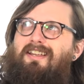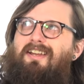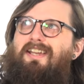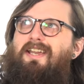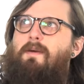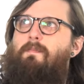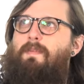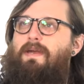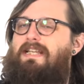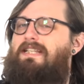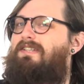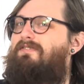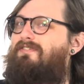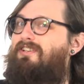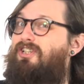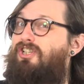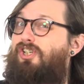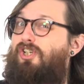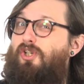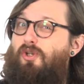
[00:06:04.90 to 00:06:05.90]
like a bit of
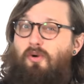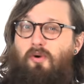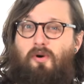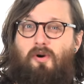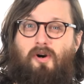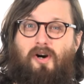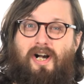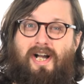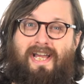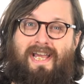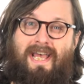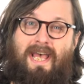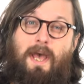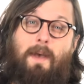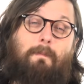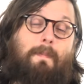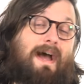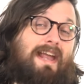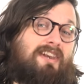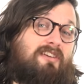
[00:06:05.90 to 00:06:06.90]
a chore.
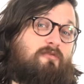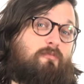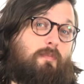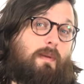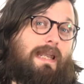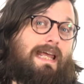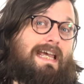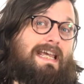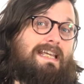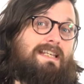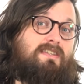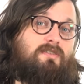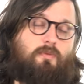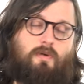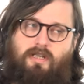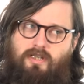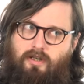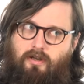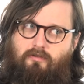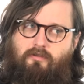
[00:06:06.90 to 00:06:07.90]
Band of Blades,
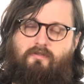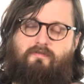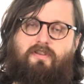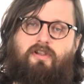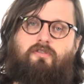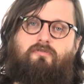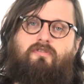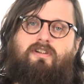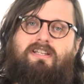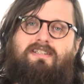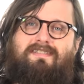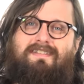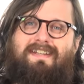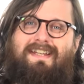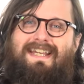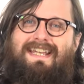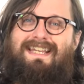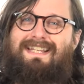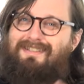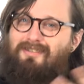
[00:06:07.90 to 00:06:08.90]
which I reviewed
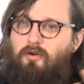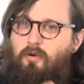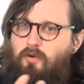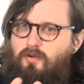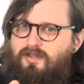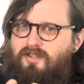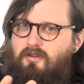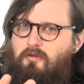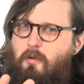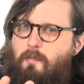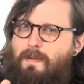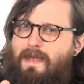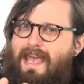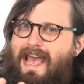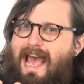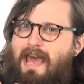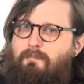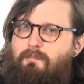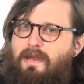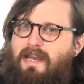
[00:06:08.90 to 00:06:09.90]
recently, is also a bit
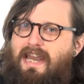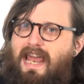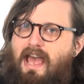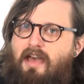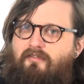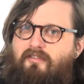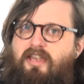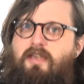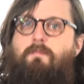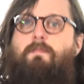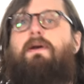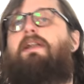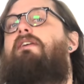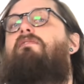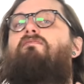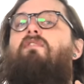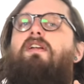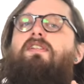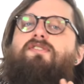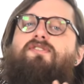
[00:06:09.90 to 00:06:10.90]
admin heavy, but
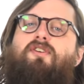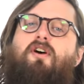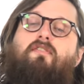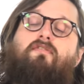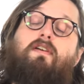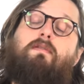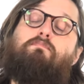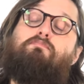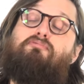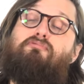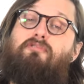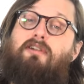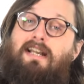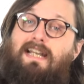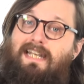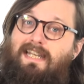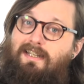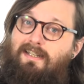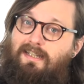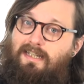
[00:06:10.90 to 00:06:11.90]
it runs off a
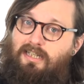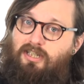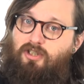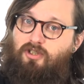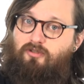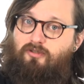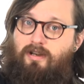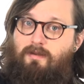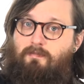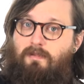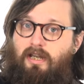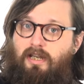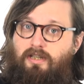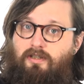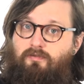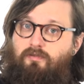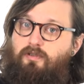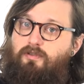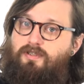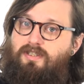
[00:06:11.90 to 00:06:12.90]
brilliantly
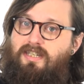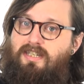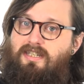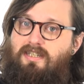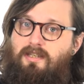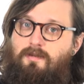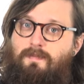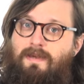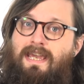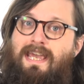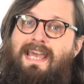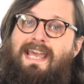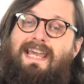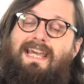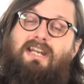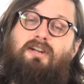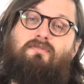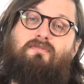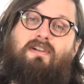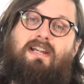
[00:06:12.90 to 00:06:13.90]
streamlined rule system
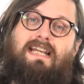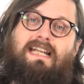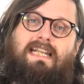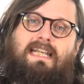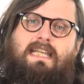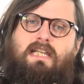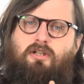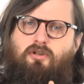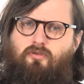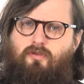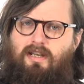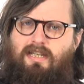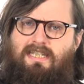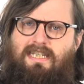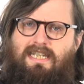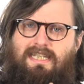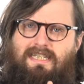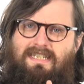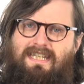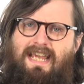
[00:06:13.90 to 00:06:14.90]
in a really
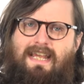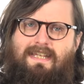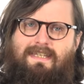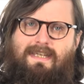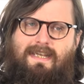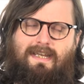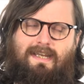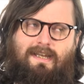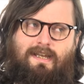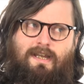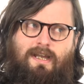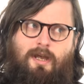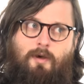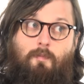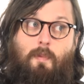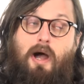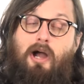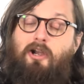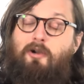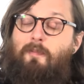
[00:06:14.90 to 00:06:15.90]
gritty setting.
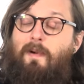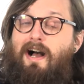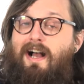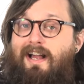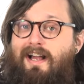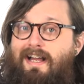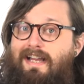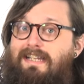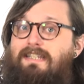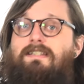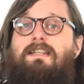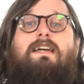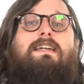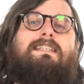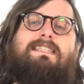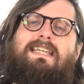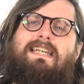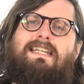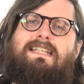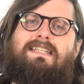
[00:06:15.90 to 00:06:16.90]
Pugmire is like
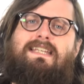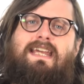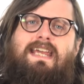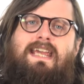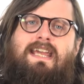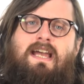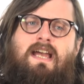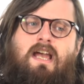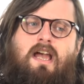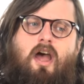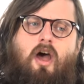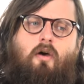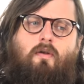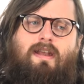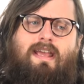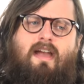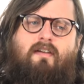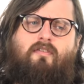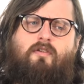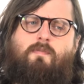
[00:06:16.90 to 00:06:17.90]
D&D,
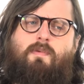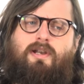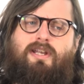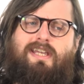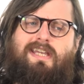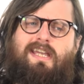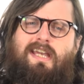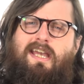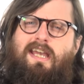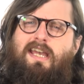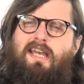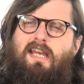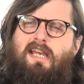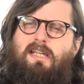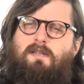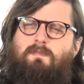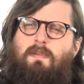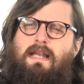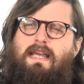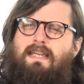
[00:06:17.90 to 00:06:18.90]
only everybody
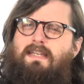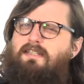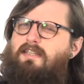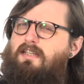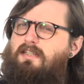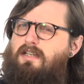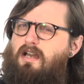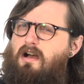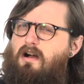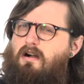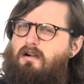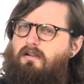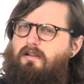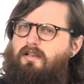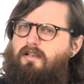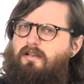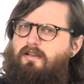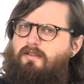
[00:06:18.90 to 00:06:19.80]
is playing as a dog.